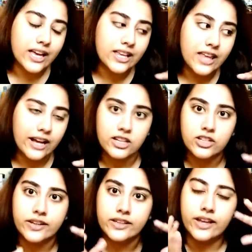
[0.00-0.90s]
that
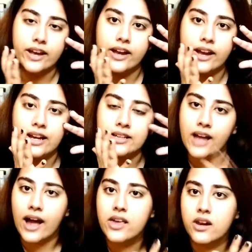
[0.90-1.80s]
is an
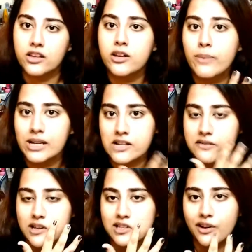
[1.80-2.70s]
entire other
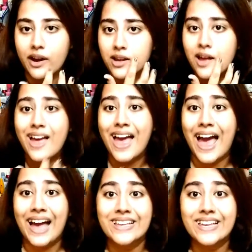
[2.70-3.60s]
multiverse, right?
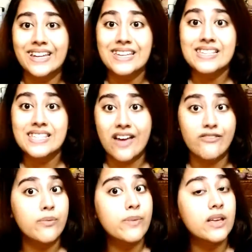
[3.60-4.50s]
And it has
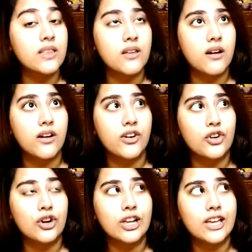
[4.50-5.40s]
never been uh,
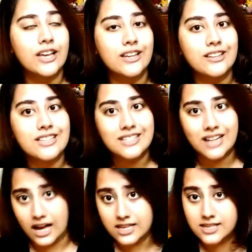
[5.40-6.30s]
really
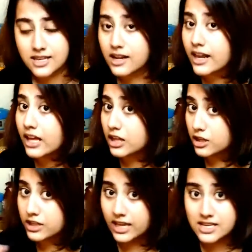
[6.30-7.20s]
discussed. Like
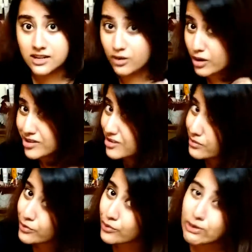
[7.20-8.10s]
the things that go on in the
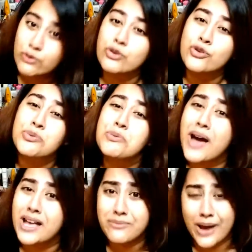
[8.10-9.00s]
movies with
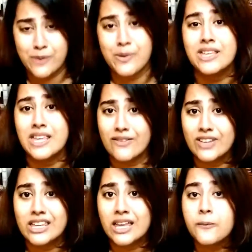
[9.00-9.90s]
Superman, Batman, and
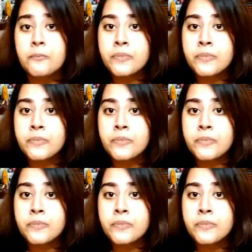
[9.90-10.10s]
everything,